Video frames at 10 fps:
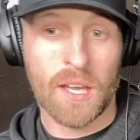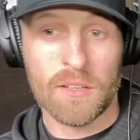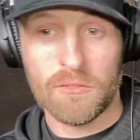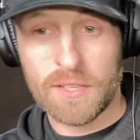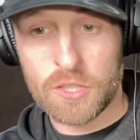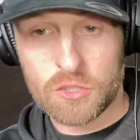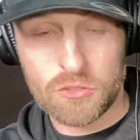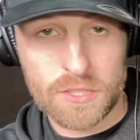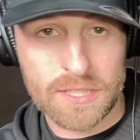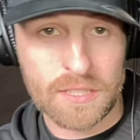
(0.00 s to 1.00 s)
fingers
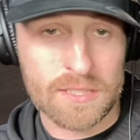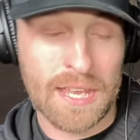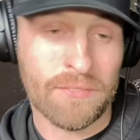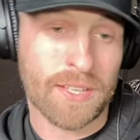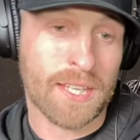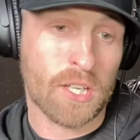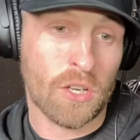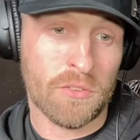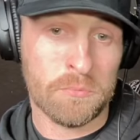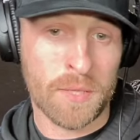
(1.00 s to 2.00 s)
crossed, it doesn't ever kick
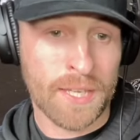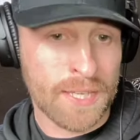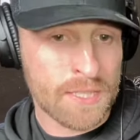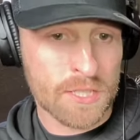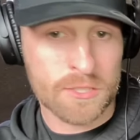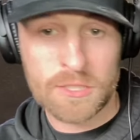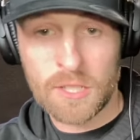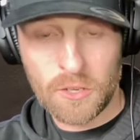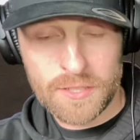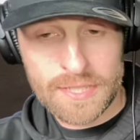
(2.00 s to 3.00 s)
off. But India is, you
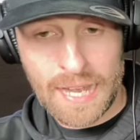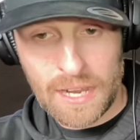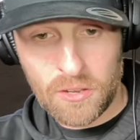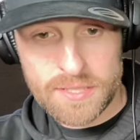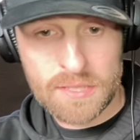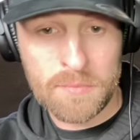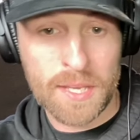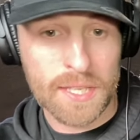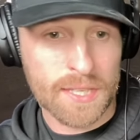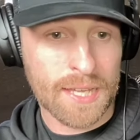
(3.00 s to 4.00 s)
know, is allies to
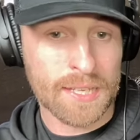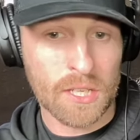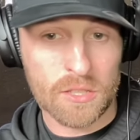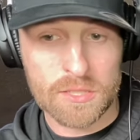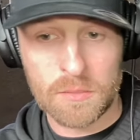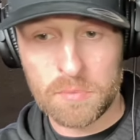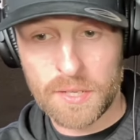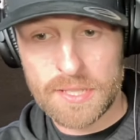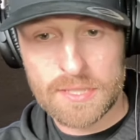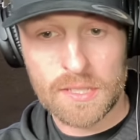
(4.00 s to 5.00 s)
many, and they are to the
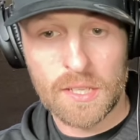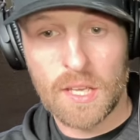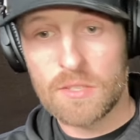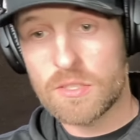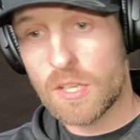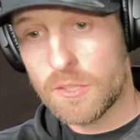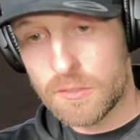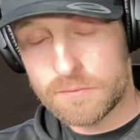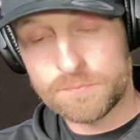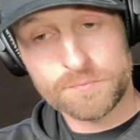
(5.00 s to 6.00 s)
Brits. So,
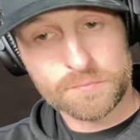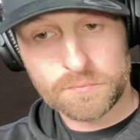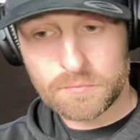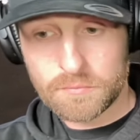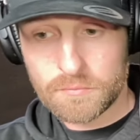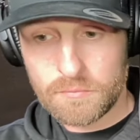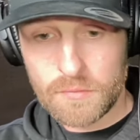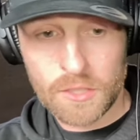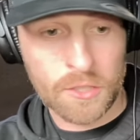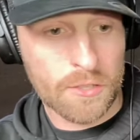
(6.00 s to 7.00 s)

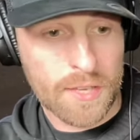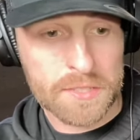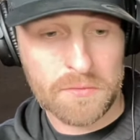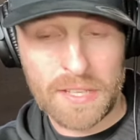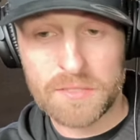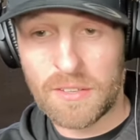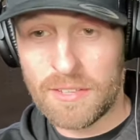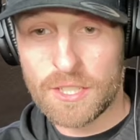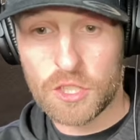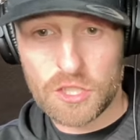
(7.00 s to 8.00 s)
you know, it's very
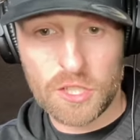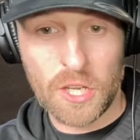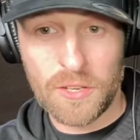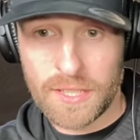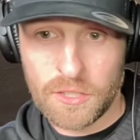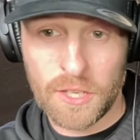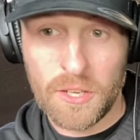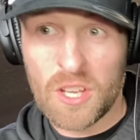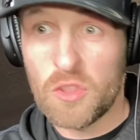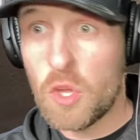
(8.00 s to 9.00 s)
good to know that, you know,
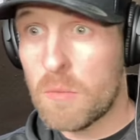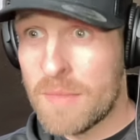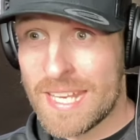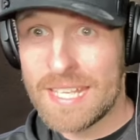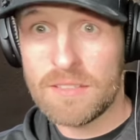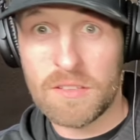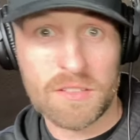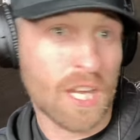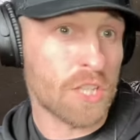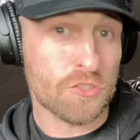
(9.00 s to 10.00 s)
not many
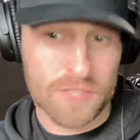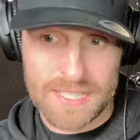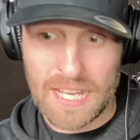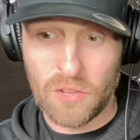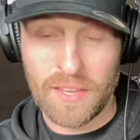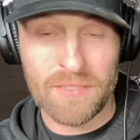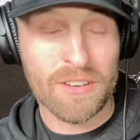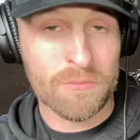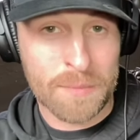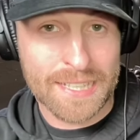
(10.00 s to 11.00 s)
countries out there,
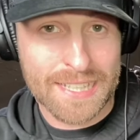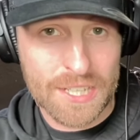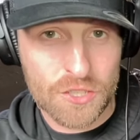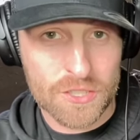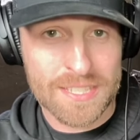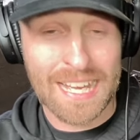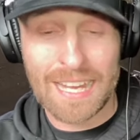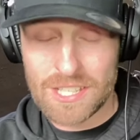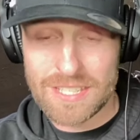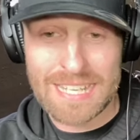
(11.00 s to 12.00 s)
very many nations
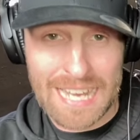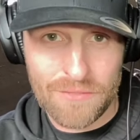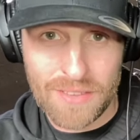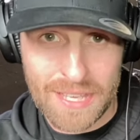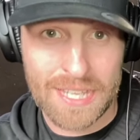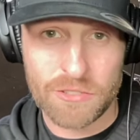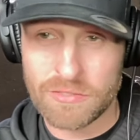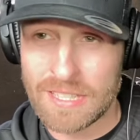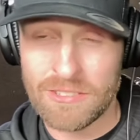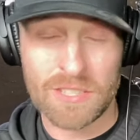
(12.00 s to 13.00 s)
actually have
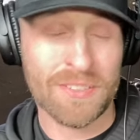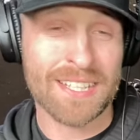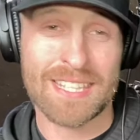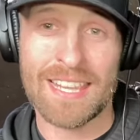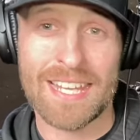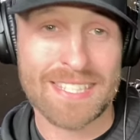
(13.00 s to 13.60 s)
aircraft carriers. I think it's less